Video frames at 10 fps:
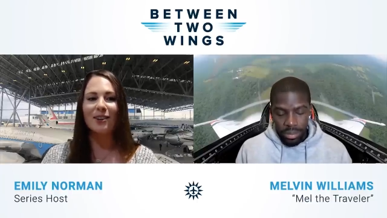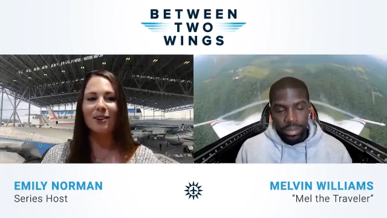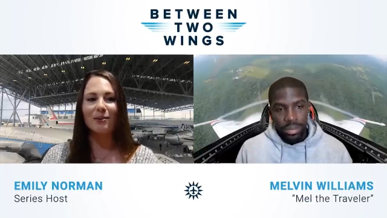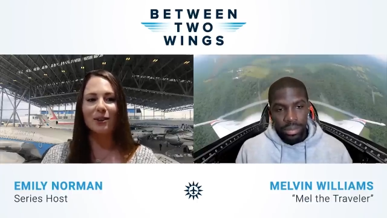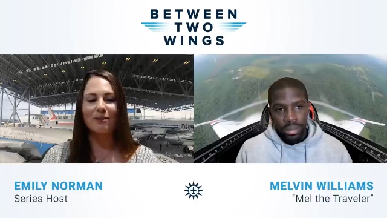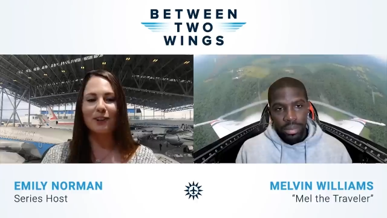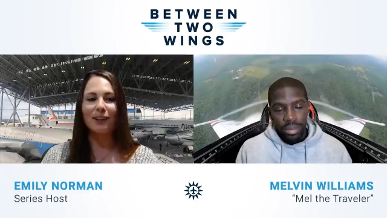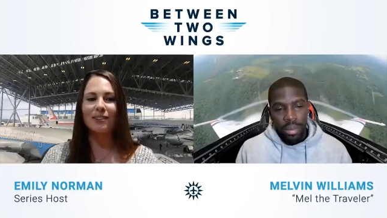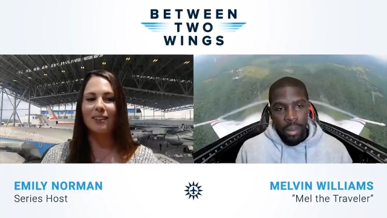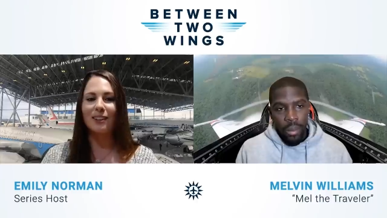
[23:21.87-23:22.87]
Speaker 1: that we're
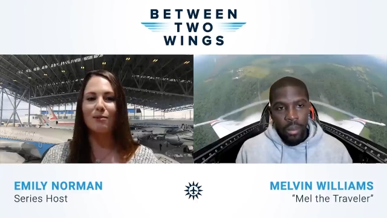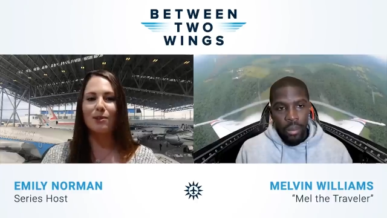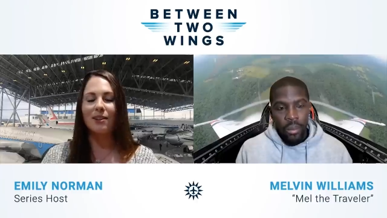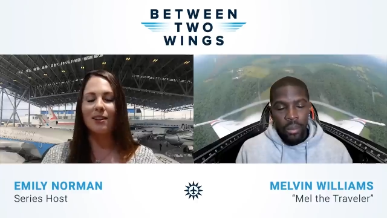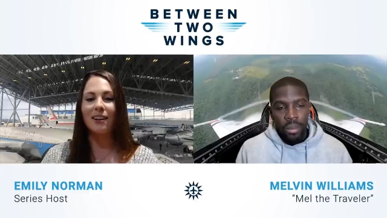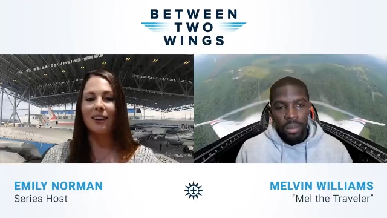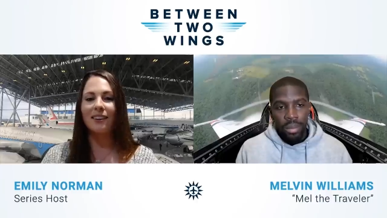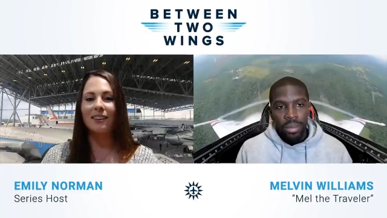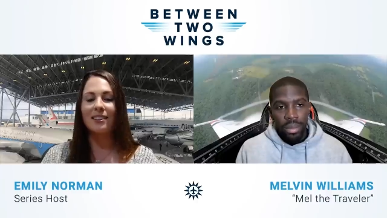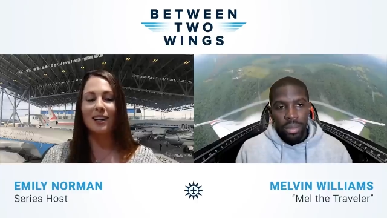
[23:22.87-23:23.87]
involved in a community
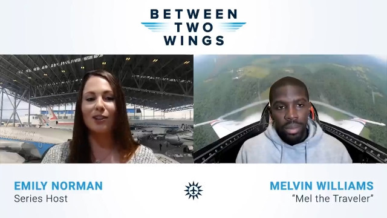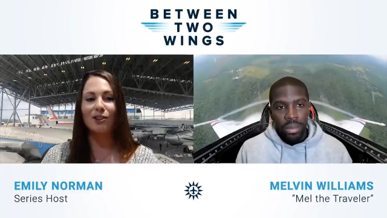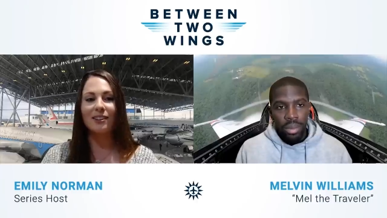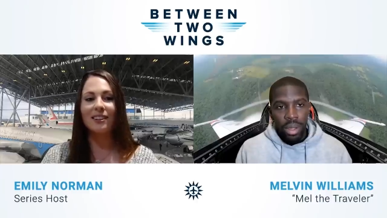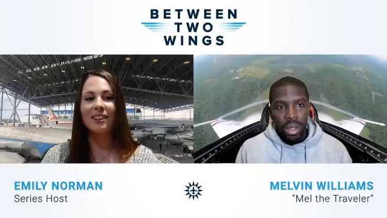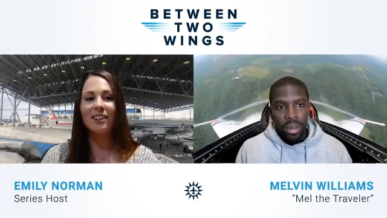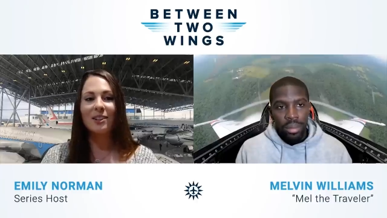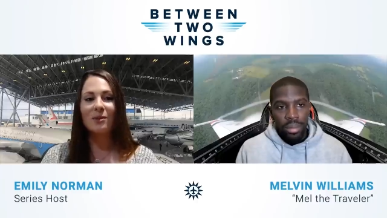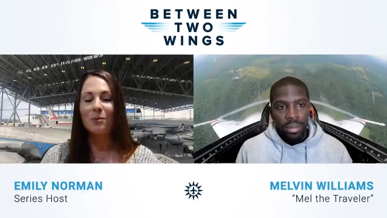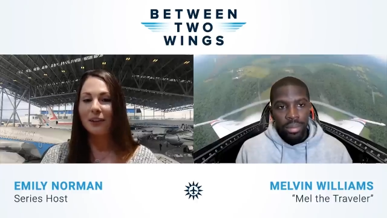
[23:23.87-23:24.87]
that is actually
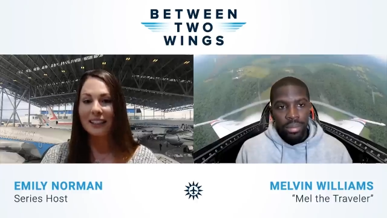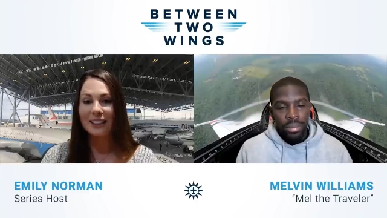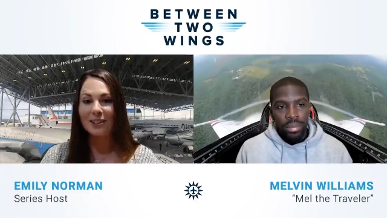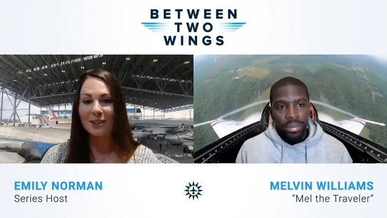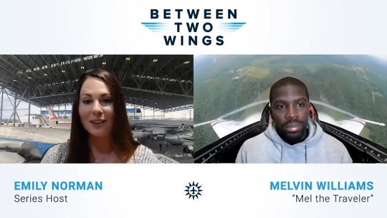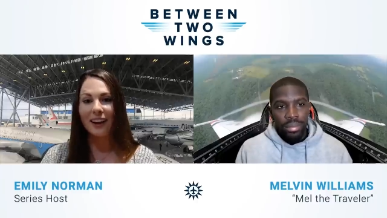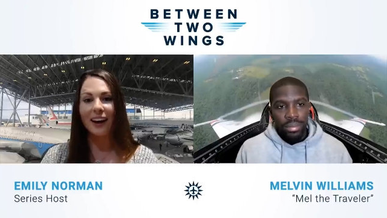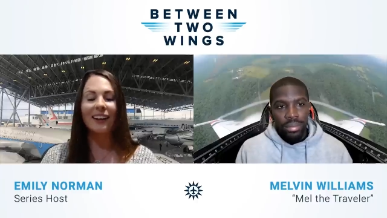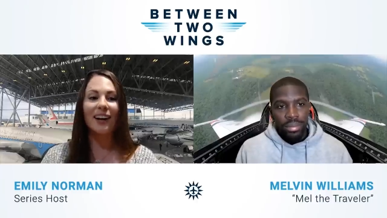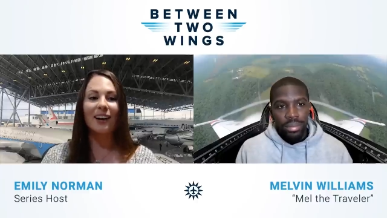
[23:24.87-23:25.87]
willing to do
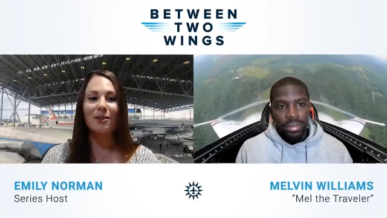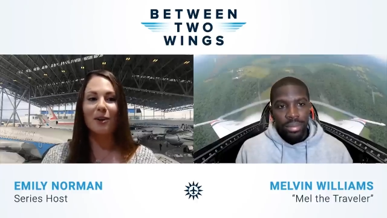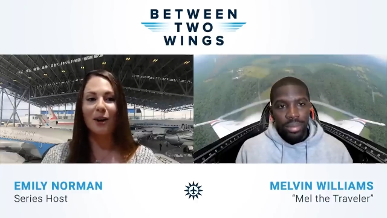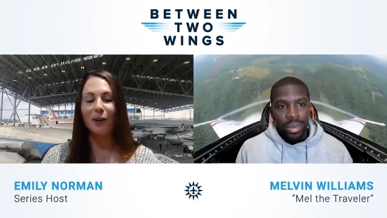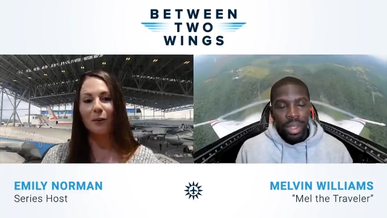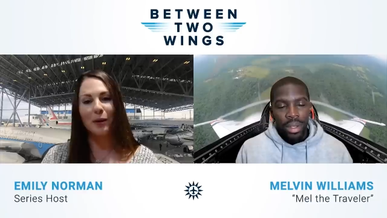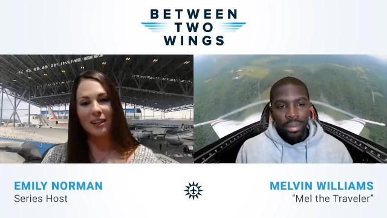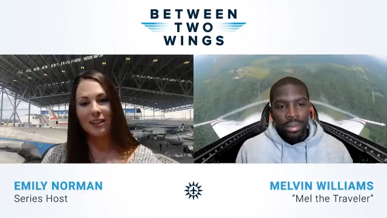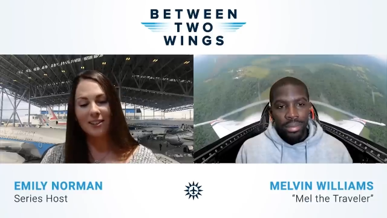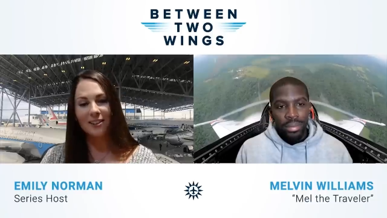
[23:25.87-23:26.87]
that and will go out of their
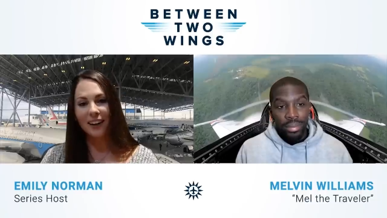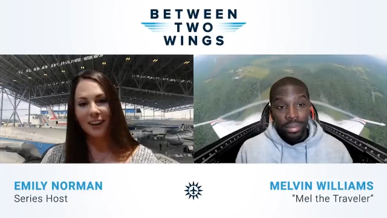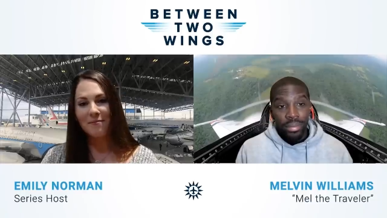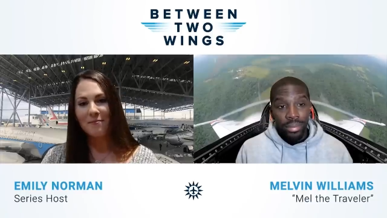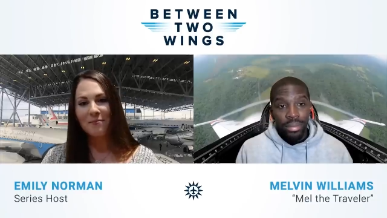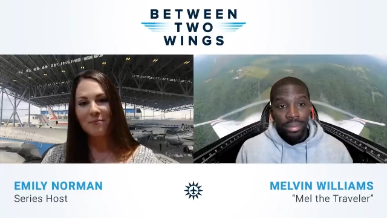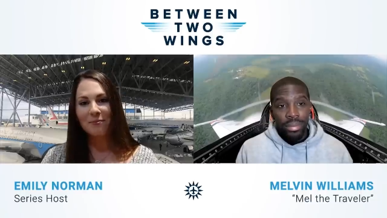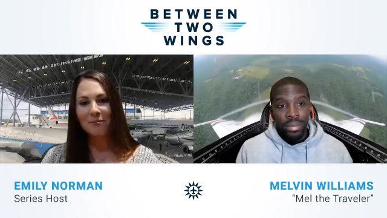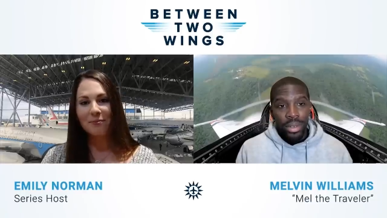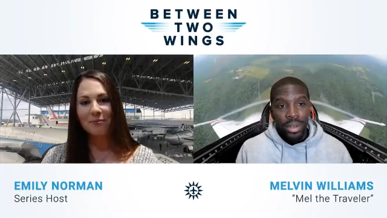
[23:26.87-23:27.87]
way to do that.
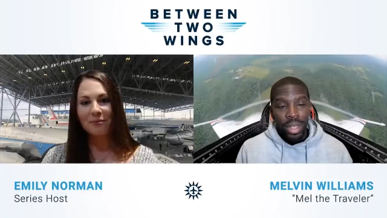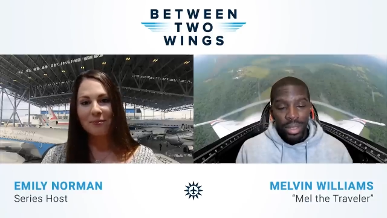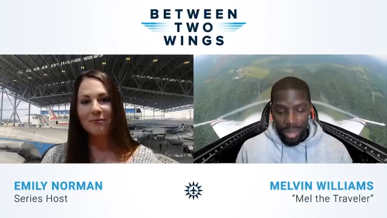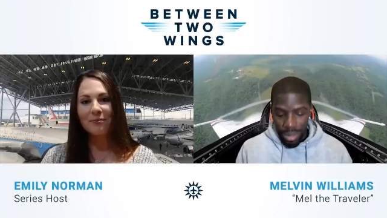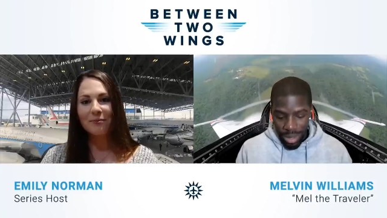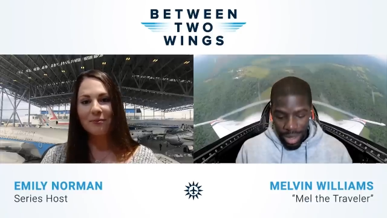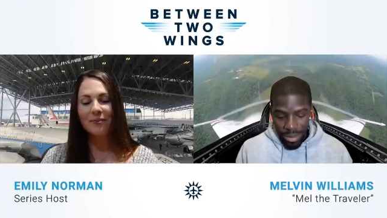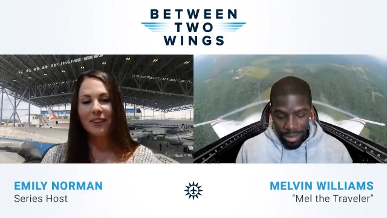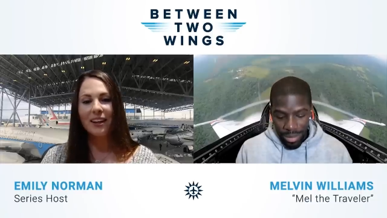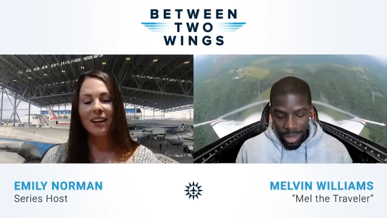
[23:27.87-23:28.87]
Speaker 2: Correct.
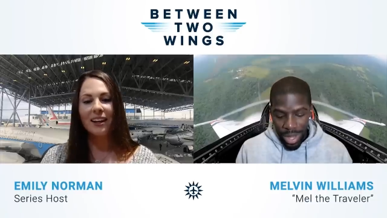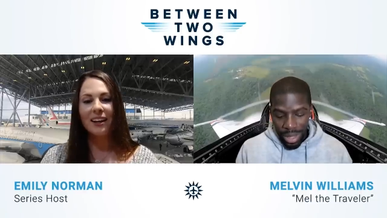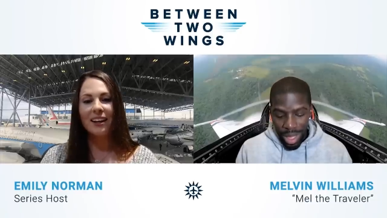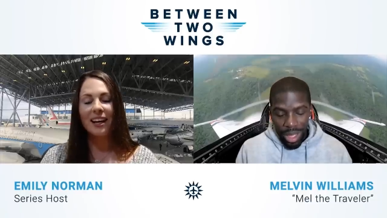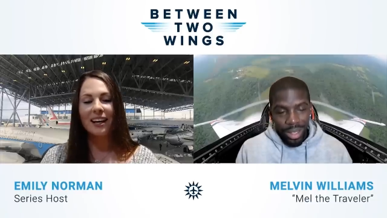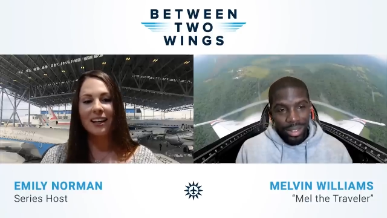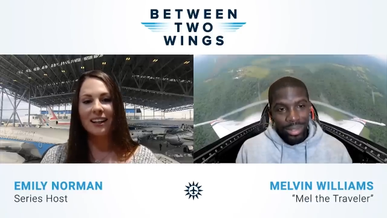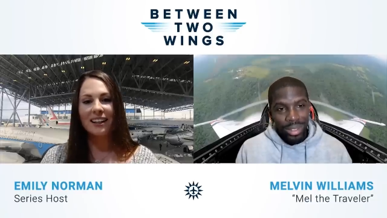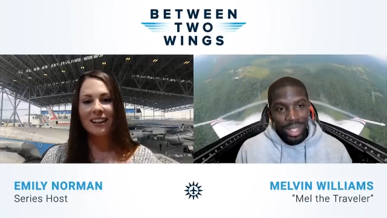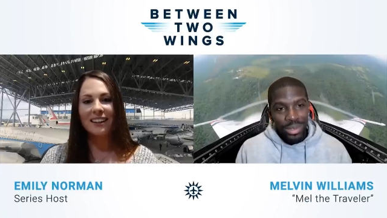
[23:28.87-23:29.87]
Yep. You ain't lying.
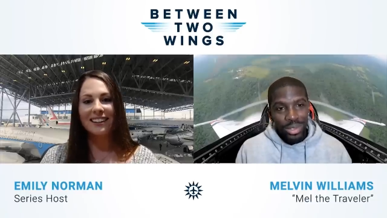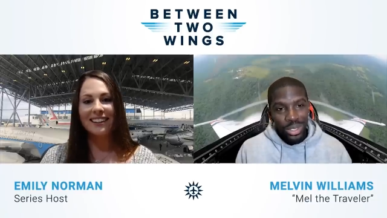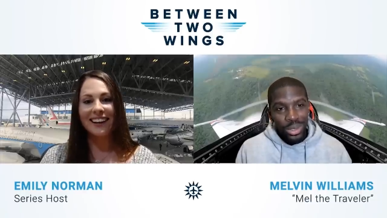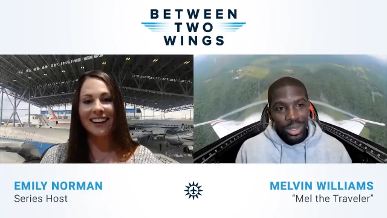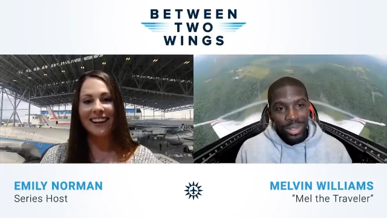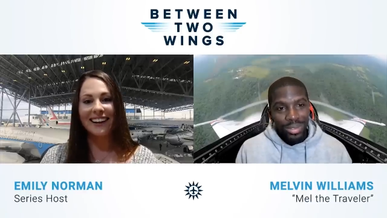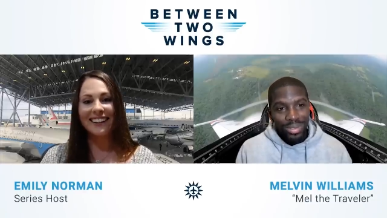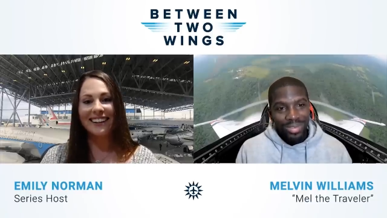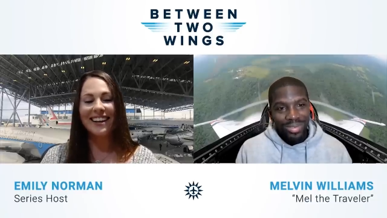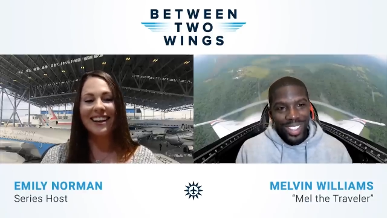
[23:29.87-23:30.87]
That's for sure. Yeah.
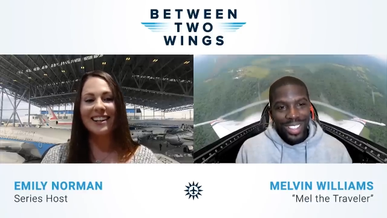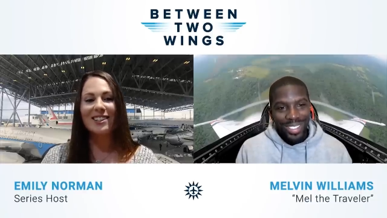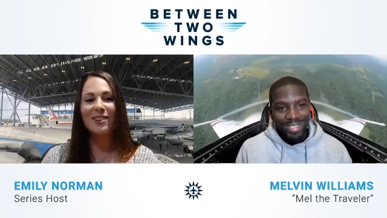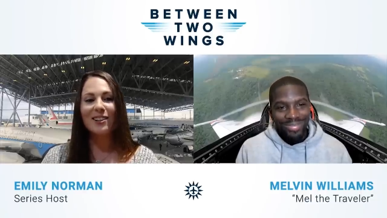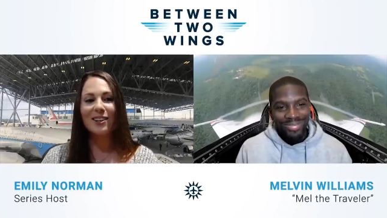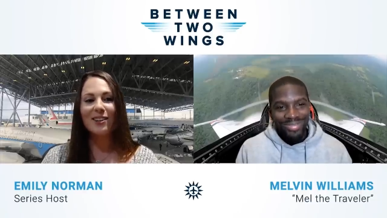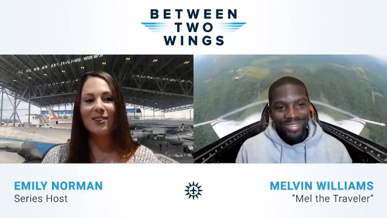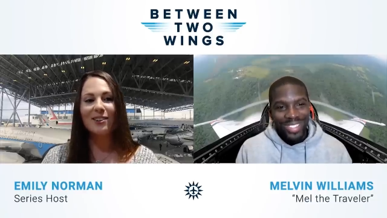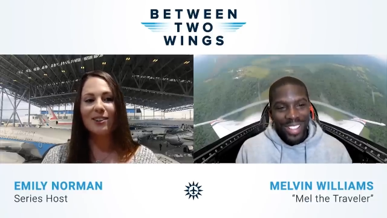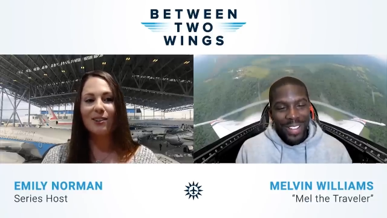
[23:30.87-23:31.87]
Speaker 1: and so I
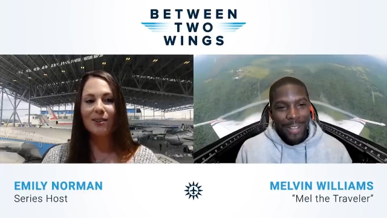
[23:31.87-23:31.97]
know you,